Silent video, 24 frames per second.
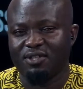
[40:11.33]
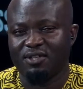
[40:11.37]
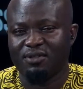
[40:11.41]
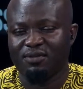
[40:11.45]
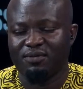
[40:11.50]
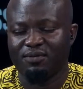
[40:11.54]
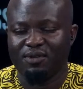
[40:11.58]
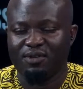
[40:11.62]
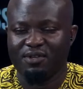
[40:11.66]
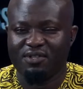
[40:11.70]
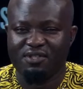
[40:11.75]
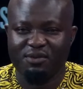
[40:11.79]
And
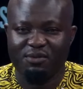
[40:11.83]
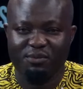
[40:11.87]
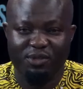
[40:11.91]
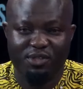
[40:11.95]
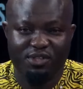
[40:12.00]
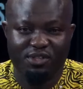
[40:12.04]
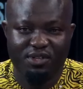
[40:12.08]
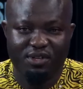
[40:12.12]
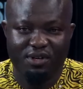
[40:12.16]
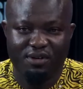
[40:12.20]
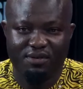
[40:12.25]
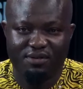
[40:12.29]
of course, the
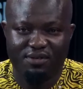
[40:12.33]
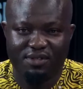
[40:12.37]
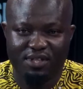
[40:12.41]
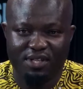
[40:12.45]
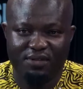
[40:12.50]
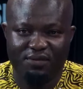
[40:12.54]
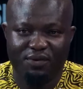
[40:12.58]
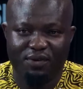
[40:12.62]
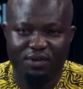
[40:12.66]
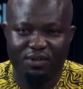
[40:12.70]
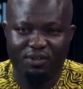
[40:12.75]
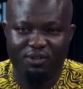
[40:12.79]
Minister of
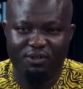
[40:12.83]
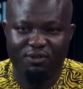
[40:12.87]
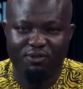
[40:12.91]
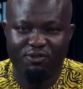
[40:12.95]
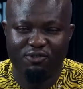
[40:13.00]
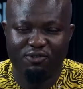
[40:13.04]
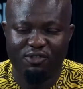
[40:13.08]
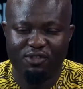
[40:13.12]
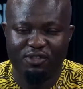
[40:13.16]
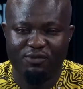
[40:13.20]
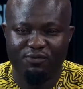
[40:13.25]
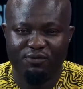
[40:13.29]
State for
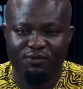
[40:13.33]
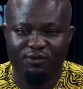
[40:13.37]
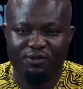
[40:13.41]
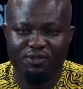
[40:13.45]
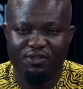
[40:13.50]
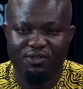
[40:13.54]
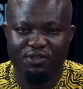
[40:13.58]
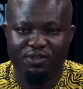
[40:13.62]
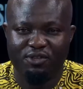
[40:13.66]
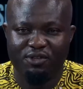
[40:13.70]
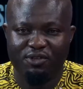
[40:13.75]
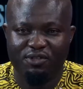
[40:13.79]
Agriculture and Food
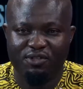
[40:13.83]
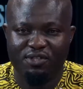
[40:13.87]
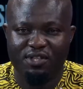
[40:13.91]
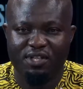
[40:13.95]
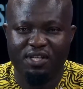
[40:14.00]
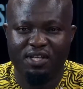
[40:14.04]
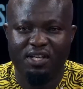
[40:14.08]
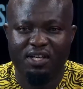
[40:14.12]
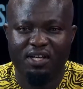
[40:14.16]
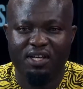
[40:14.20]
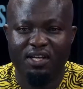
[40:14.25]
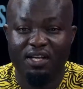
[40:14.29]
Security,